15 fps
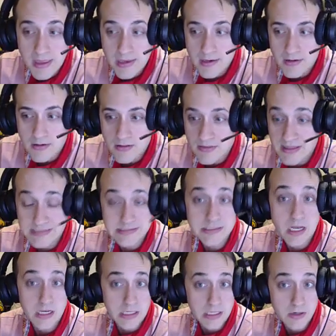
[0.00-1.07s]
then
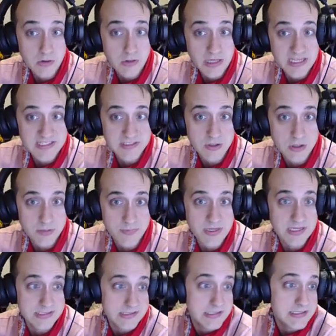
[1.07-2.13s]
that's not nearly as
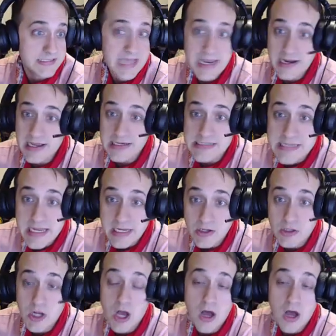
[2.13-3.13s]
good because the debt I take